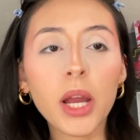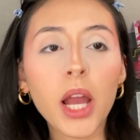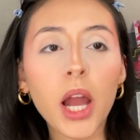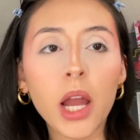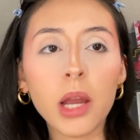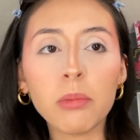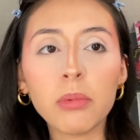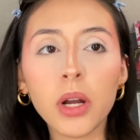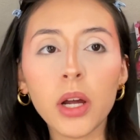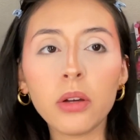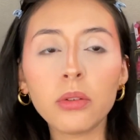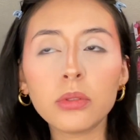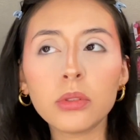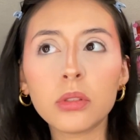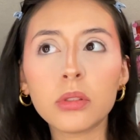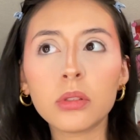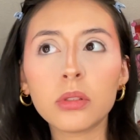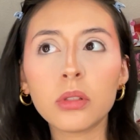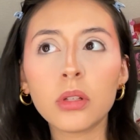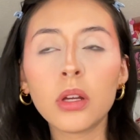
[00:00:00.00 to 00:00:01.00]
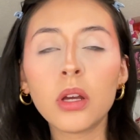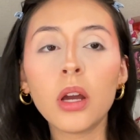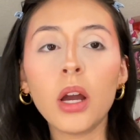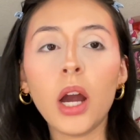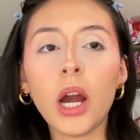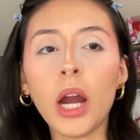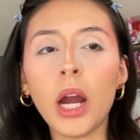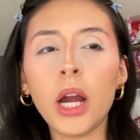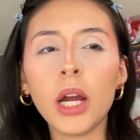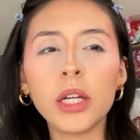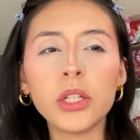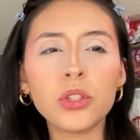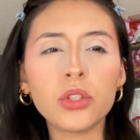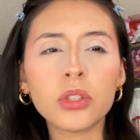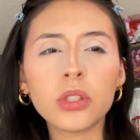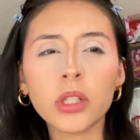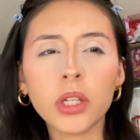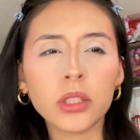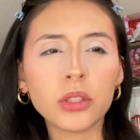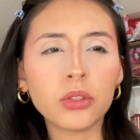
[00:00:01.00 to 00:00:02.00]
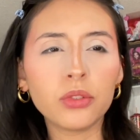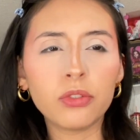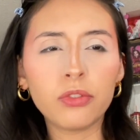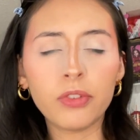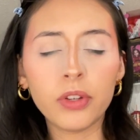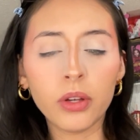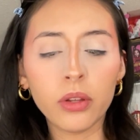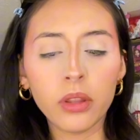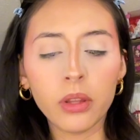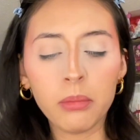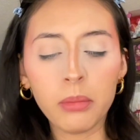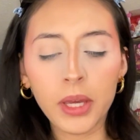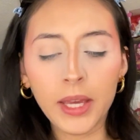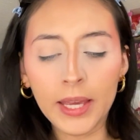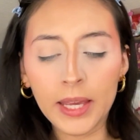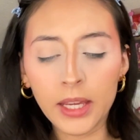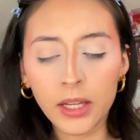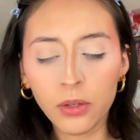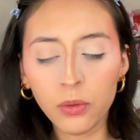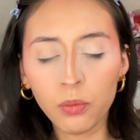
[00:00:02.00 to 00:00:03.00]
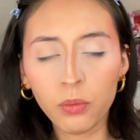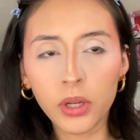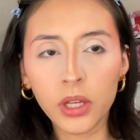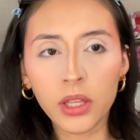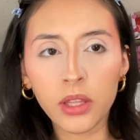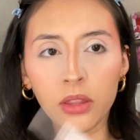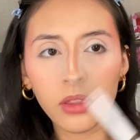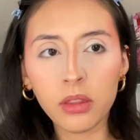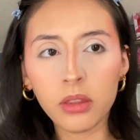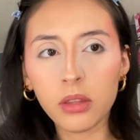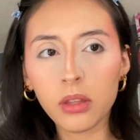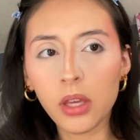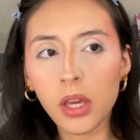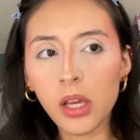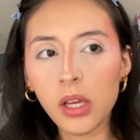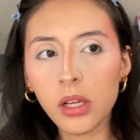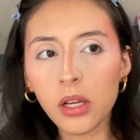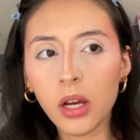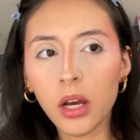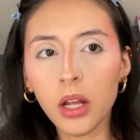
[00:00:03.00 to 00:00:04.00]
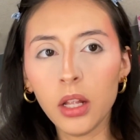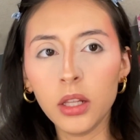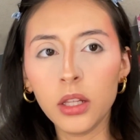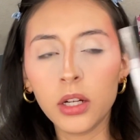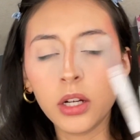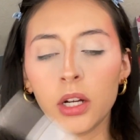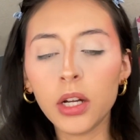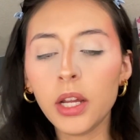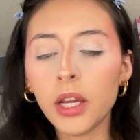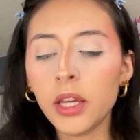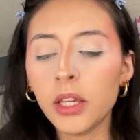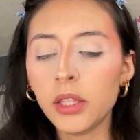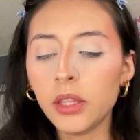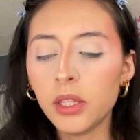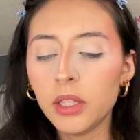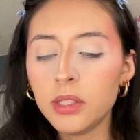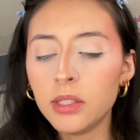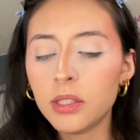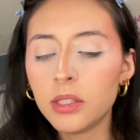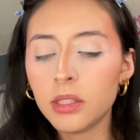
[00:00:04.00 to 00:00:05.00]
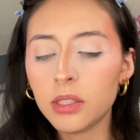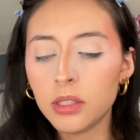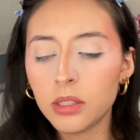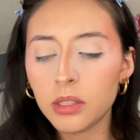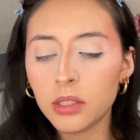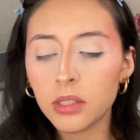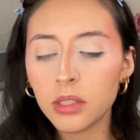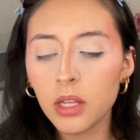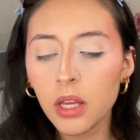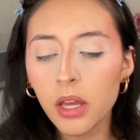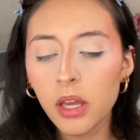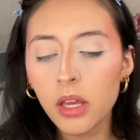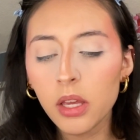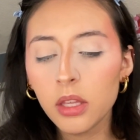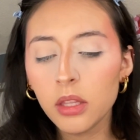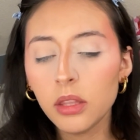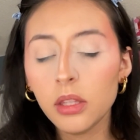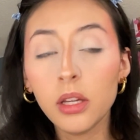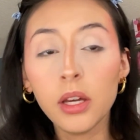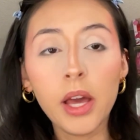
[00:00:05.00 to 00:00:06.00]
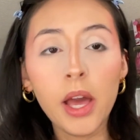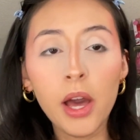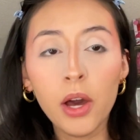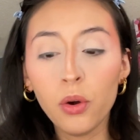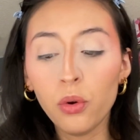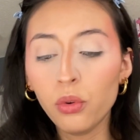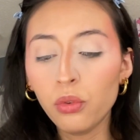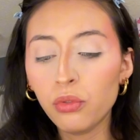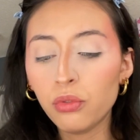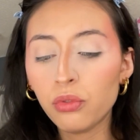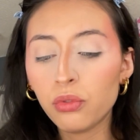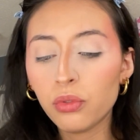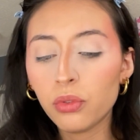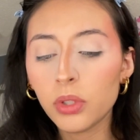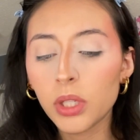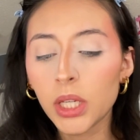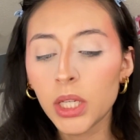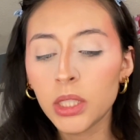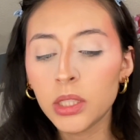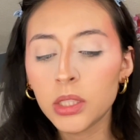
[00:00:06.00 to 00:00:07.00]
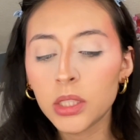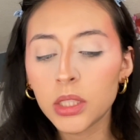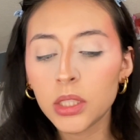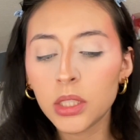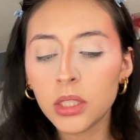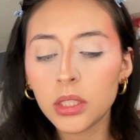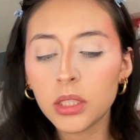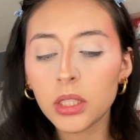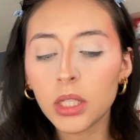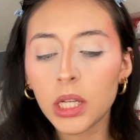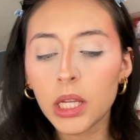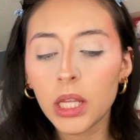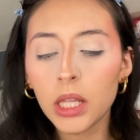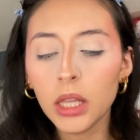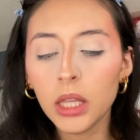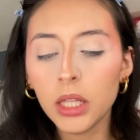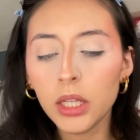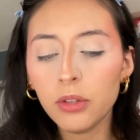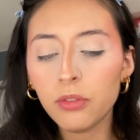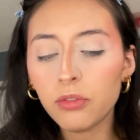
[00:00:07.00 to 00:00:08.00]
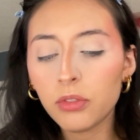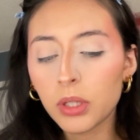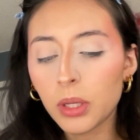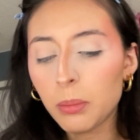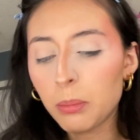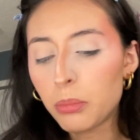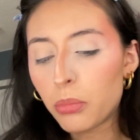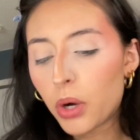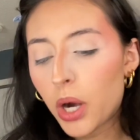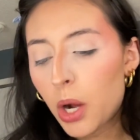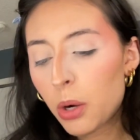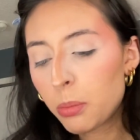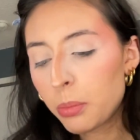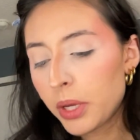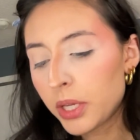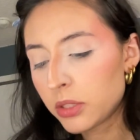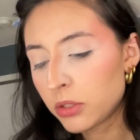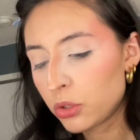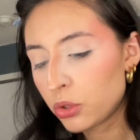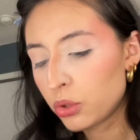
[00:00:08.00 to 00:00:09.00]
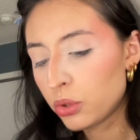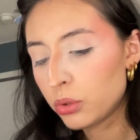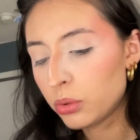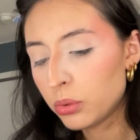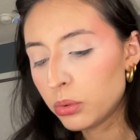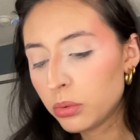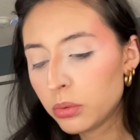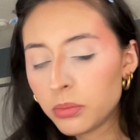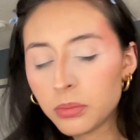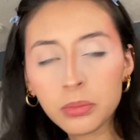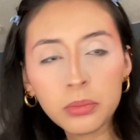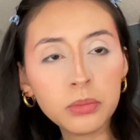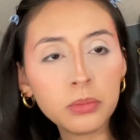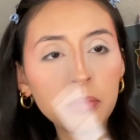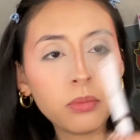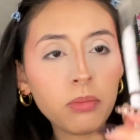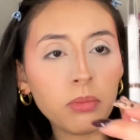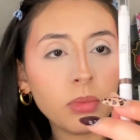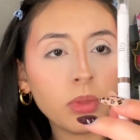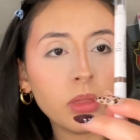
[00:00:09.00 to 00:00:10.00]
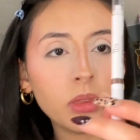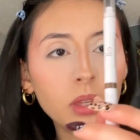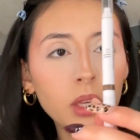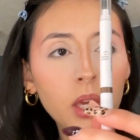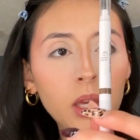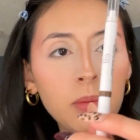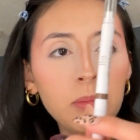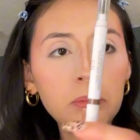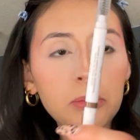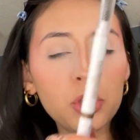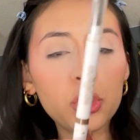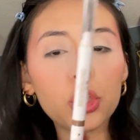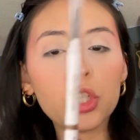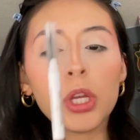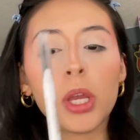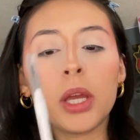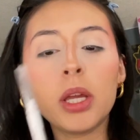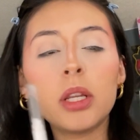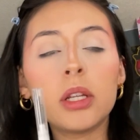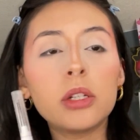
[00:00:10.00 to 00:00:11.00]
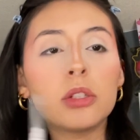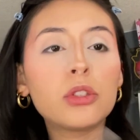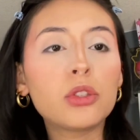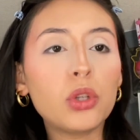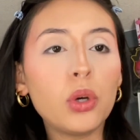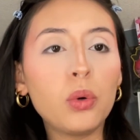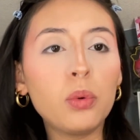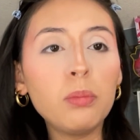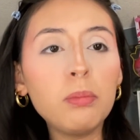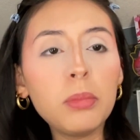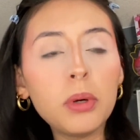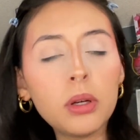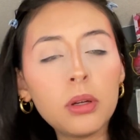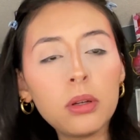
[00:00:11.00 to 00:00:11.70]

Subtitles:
eyebrows, I just like to fill them in with a color, and this is the e.l.f. Instant Lift Brow Pencil in shade Taupe.